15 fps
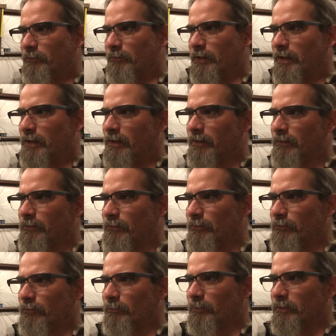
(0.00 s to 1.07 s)
of headaches and
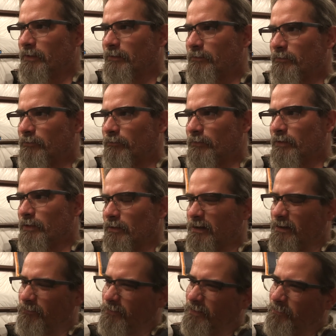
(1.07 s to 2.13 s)
there's going to be lots of,
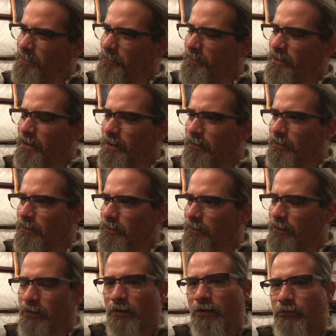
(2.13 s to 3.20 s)
um, well, maybe not.
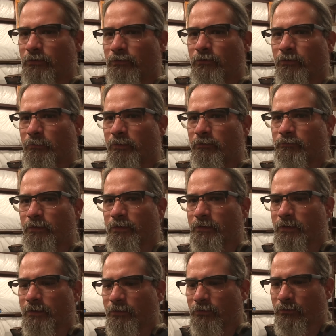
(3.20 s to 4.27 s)
It's just going to be a fun
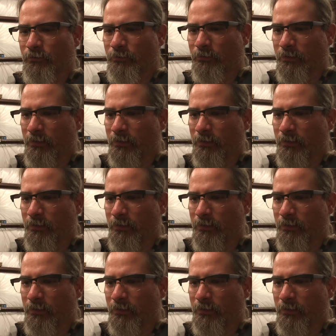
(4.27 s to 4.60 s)
thing to do.